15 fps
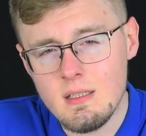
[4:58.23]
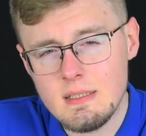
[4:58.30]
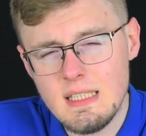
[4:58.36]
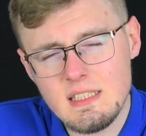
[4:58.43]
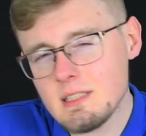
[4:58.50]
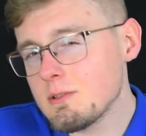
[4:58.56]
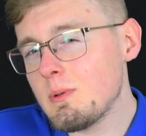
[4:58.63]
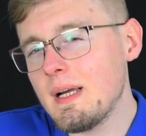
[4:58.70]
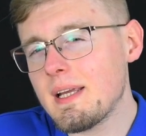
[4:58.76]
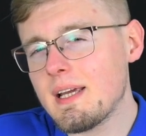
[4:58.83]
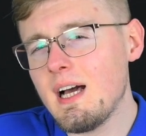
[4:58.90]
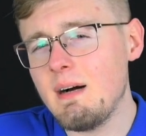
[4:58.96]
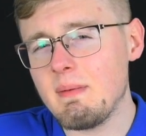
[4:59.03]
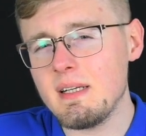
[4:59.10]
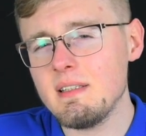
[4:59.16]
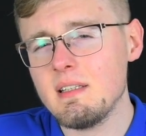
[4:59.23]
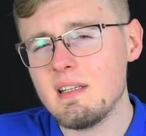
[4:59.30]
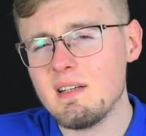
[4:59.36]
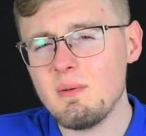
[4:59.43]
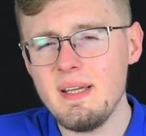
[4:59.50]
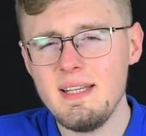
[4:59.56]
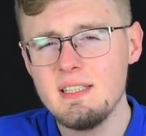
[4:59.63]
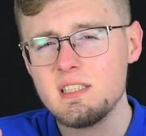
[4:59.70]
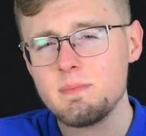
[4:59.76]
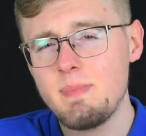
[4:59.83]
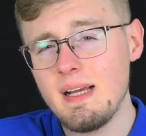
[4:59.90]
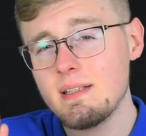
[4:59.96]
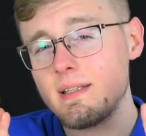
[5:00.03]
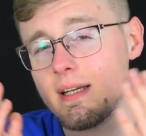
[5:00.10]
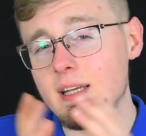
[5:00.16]
That's quite common. We
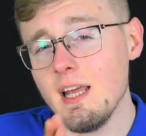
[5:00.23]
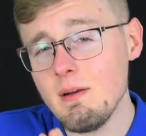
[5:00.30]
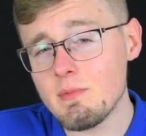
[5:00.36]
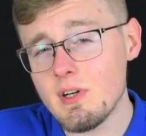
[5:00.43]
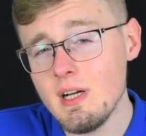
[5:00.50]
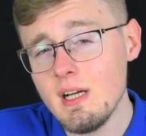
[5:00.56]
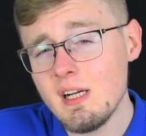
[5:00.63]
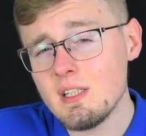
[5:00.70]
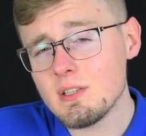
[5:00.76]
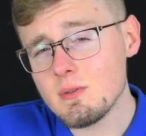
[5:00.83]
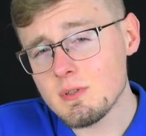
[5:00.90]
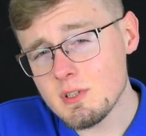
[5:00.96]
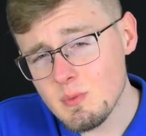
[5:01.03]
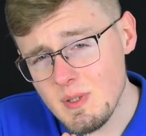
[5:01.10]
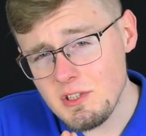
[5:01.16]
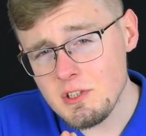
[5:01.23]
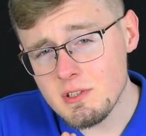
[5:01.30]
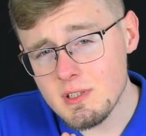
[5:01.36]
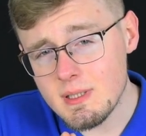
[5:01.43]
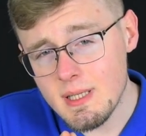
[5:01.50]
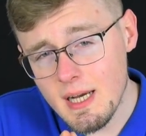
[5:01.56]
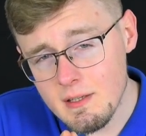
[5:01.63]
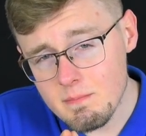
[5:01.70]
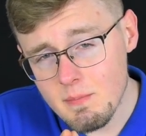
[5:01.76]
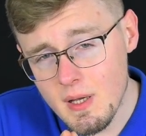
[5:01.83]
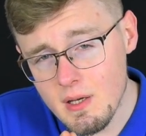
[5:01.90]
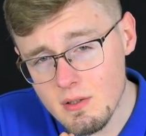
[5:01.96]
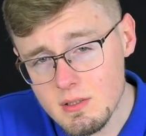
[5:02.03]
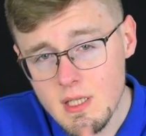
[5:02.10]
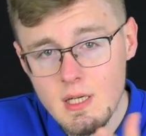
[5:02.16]
expect the camera to switch into night
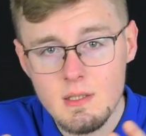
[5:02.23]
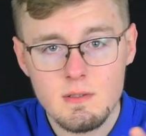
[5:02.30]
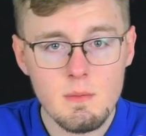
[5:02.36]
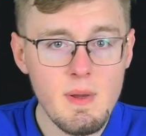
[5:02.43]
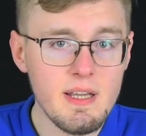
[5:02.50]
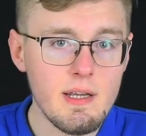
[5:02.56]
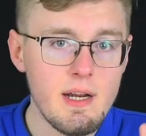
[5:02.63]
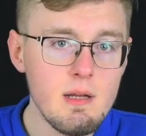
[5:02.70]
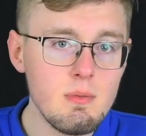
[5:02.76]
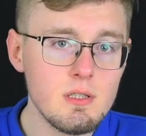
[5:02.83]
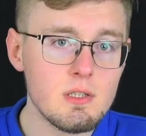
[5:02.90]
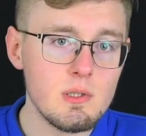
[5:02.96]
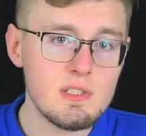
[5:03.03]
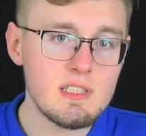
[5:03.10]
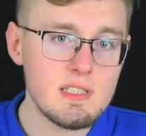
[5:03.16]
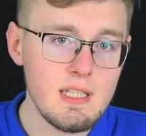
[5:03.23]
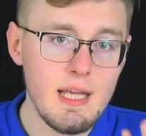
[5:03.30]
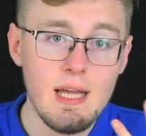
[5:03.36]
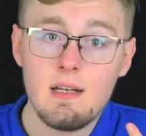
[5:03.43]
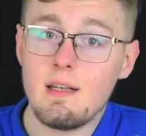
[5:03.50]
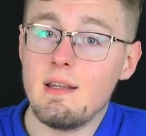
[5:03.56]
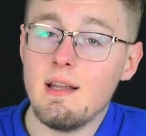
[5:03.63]
mode to make it able to see at